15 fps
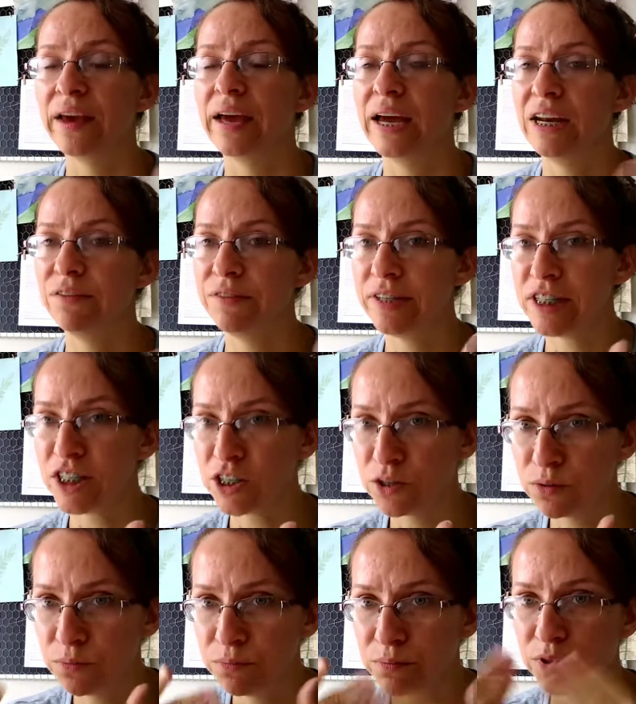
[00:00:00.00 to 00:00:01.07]
and if you
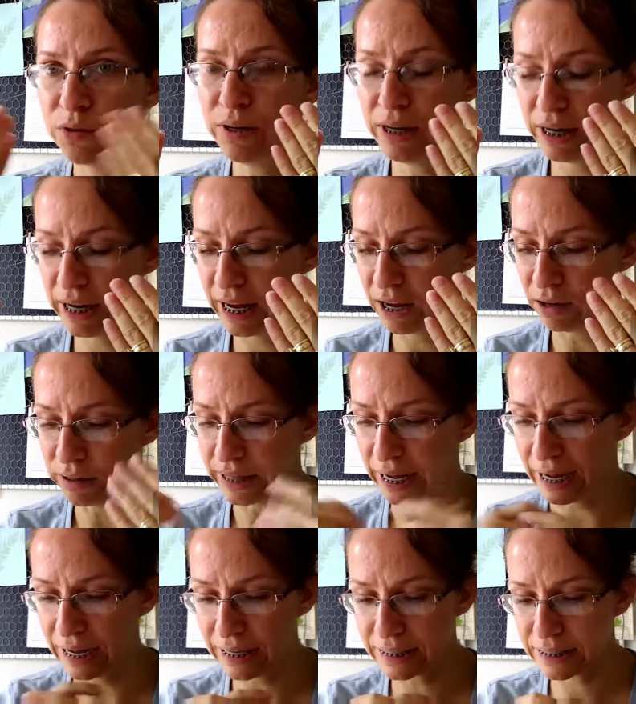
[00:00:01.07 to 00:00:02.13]
do, you can inhale
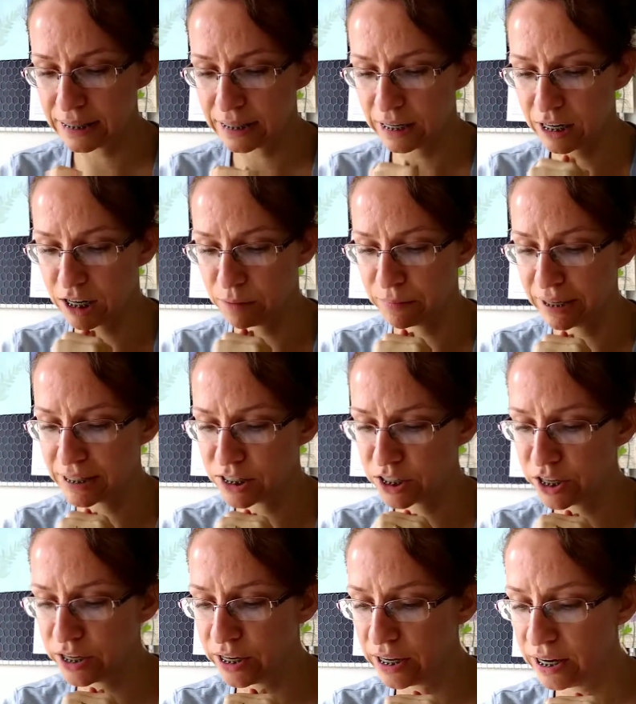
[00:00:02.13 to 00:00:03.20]
that. That's
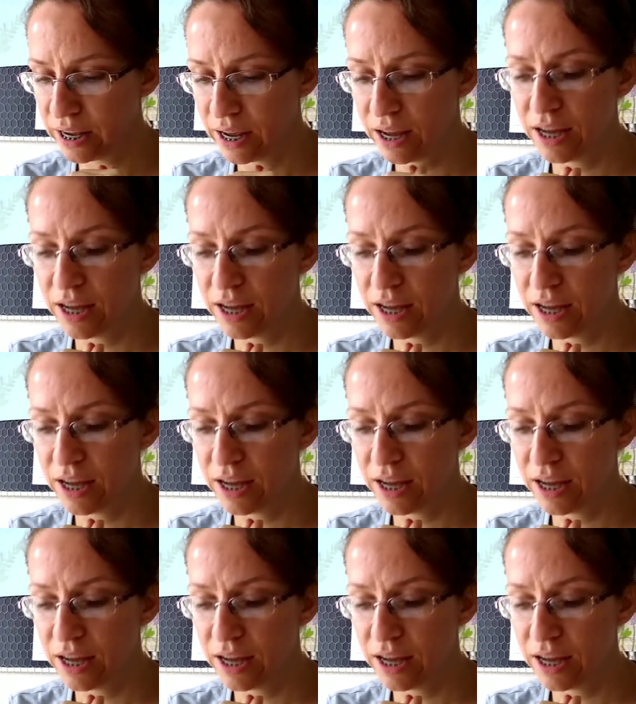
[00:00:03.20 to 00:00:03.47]
good.